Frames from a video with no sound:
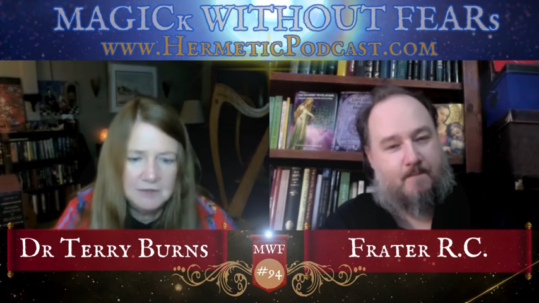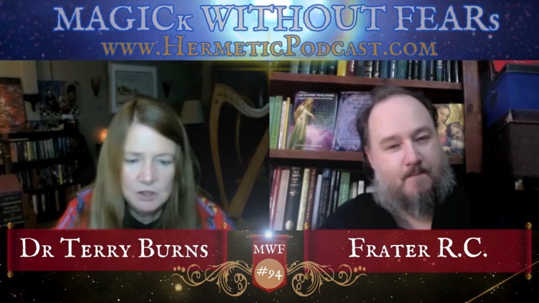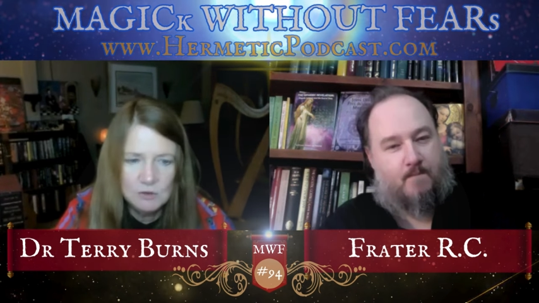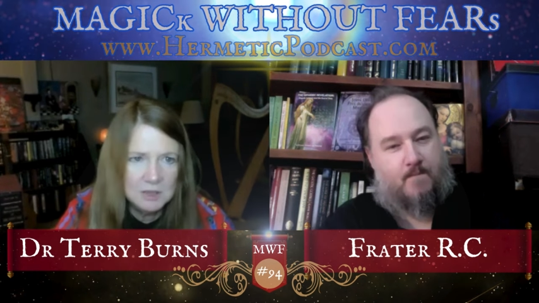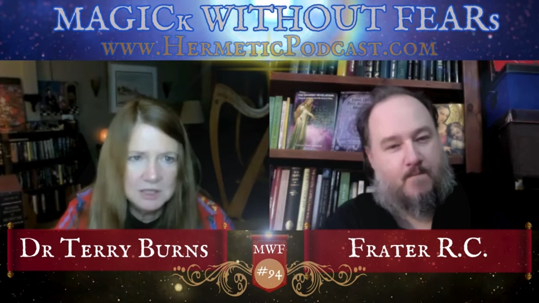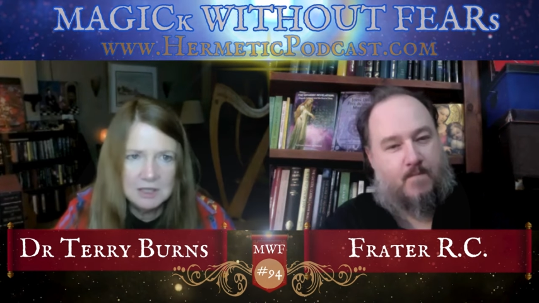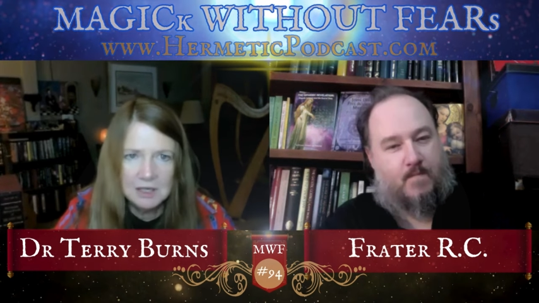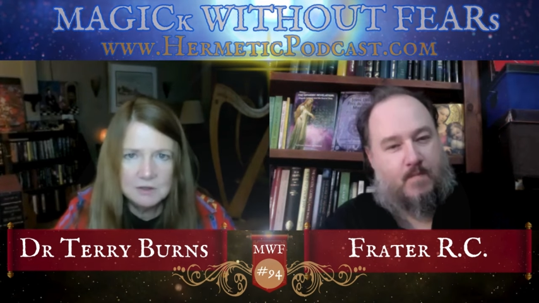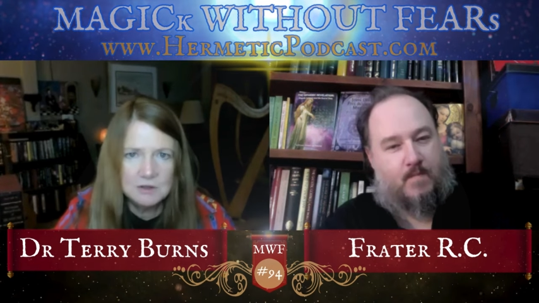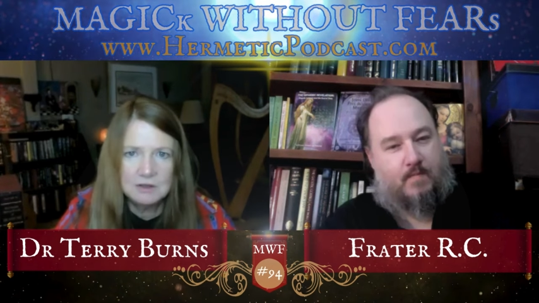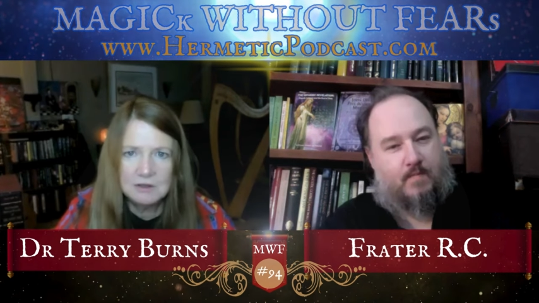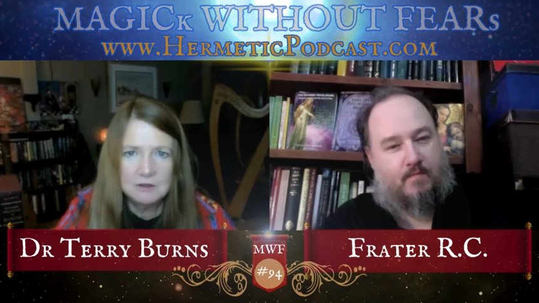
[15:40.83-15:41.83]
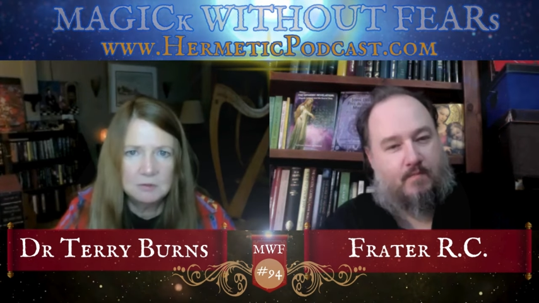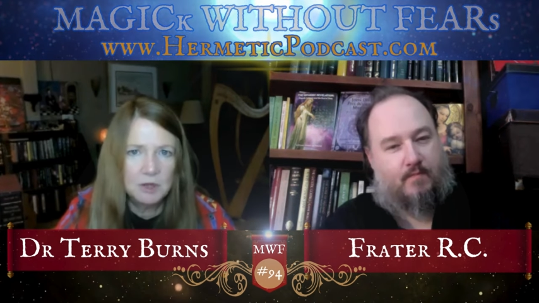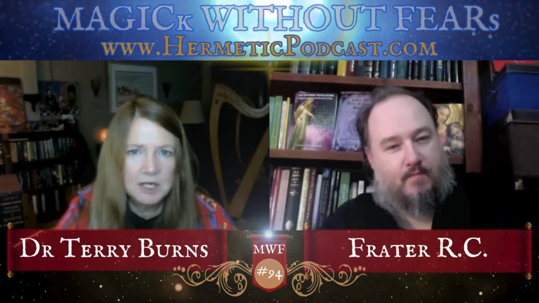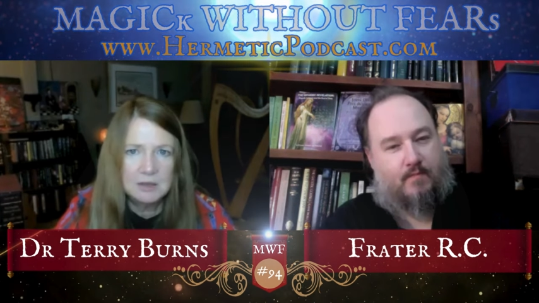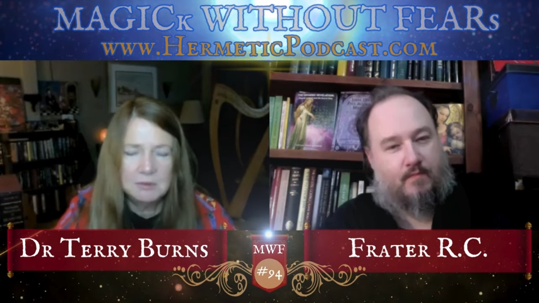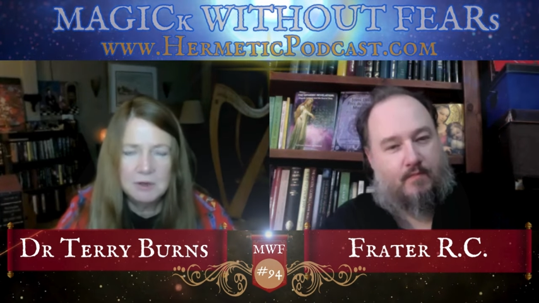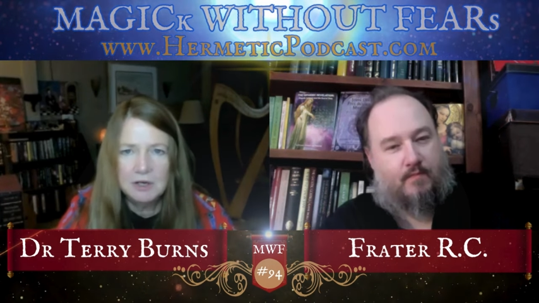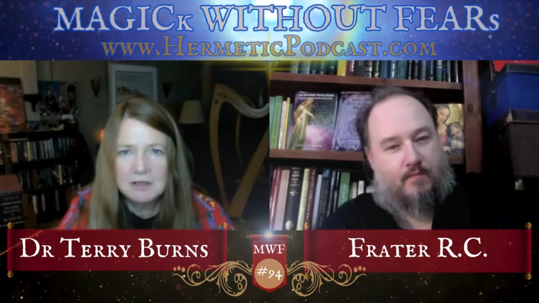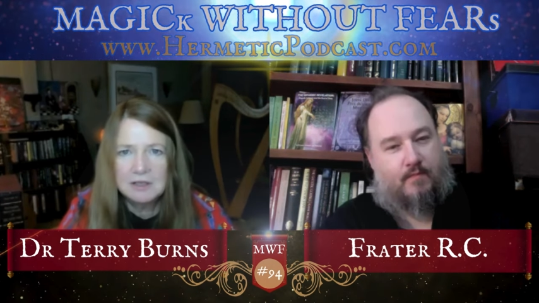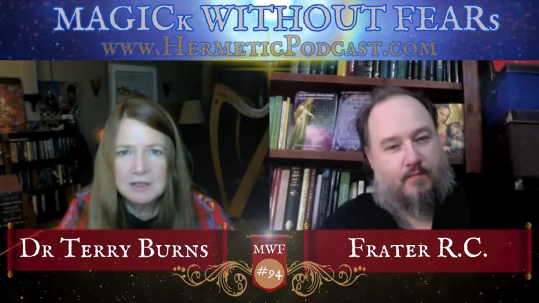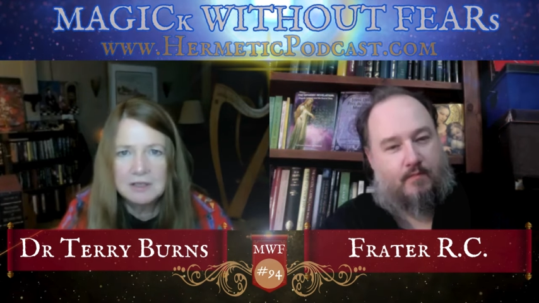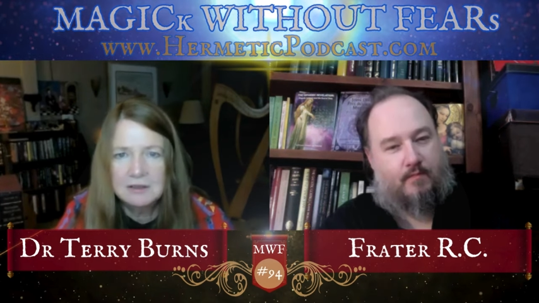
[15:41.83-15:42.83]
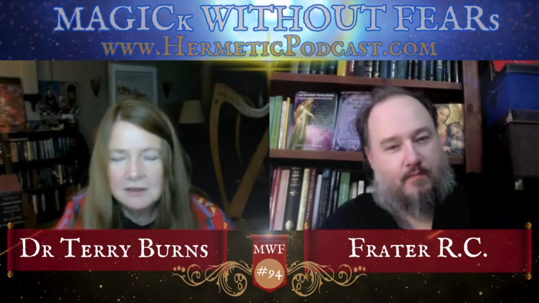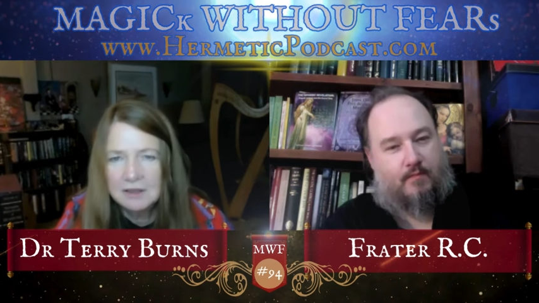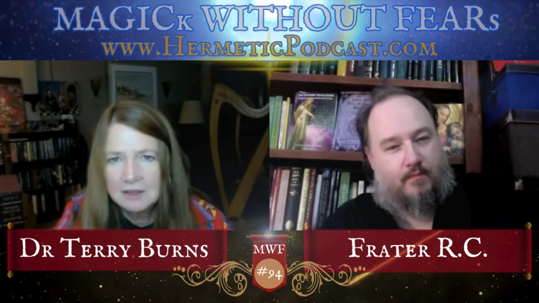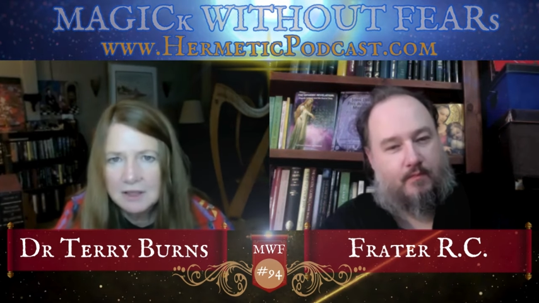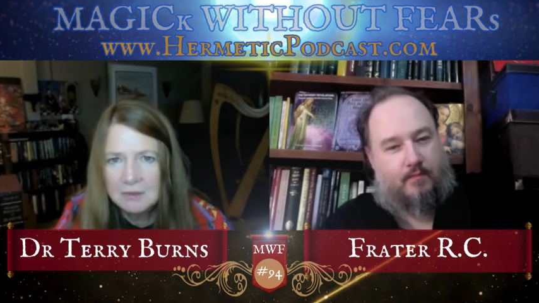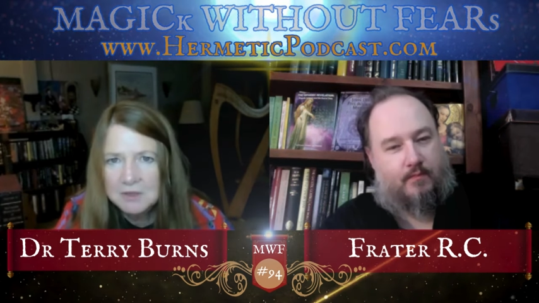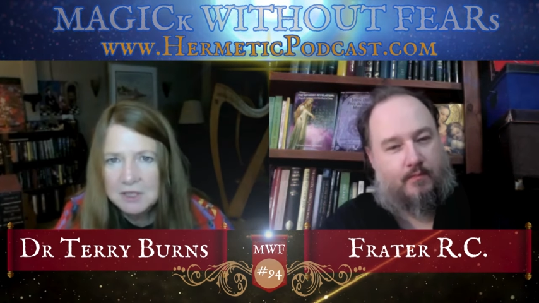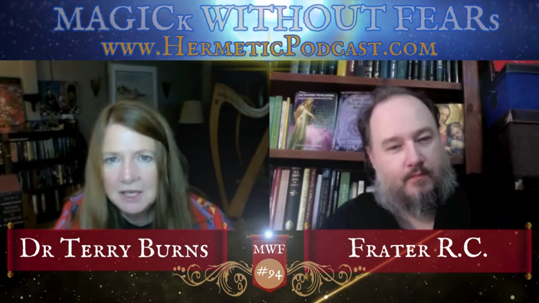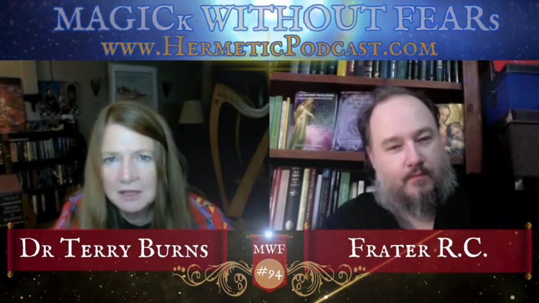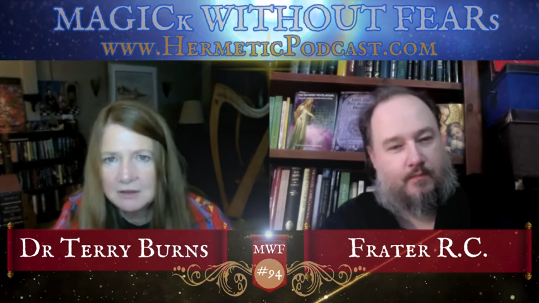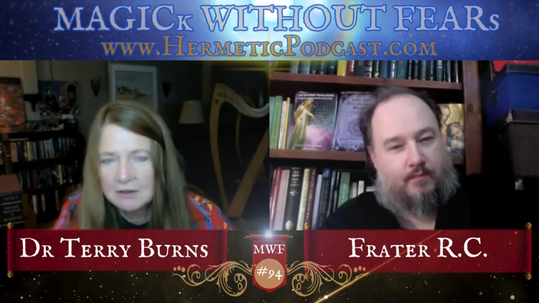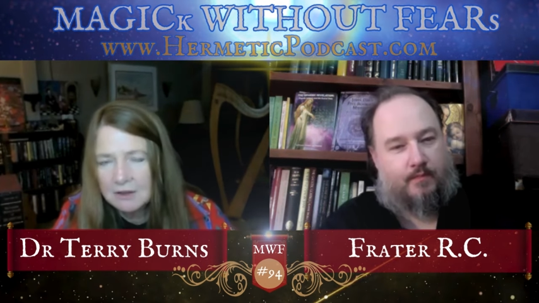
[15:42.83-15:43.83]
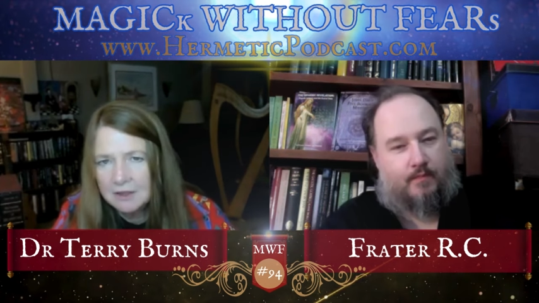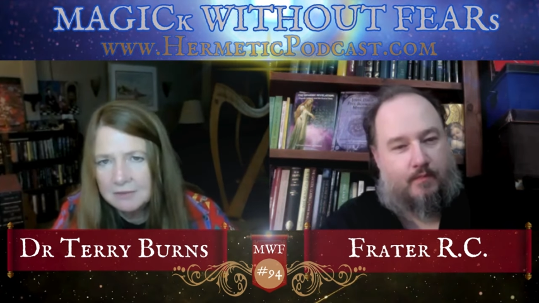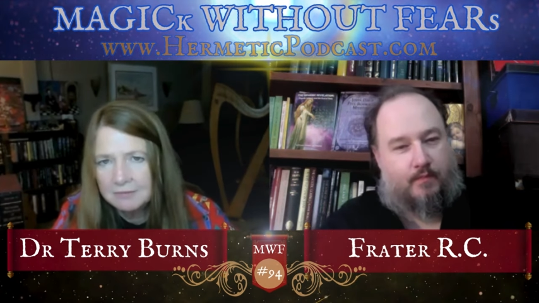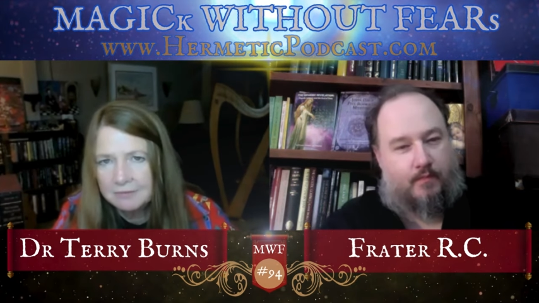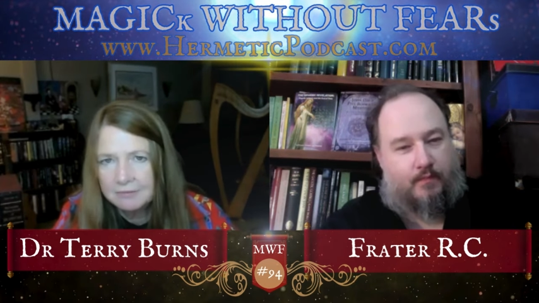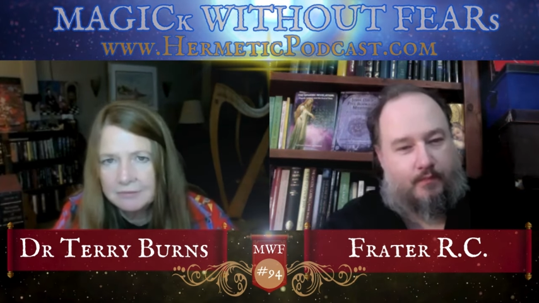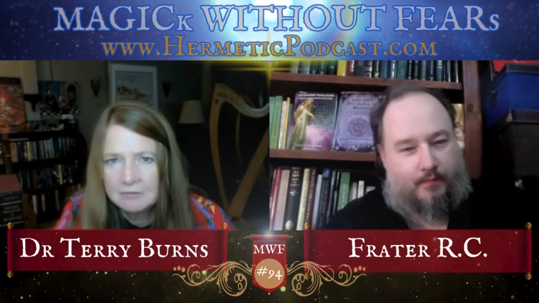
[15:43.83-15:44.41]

Speaker 1: human consciousness break apart and come together and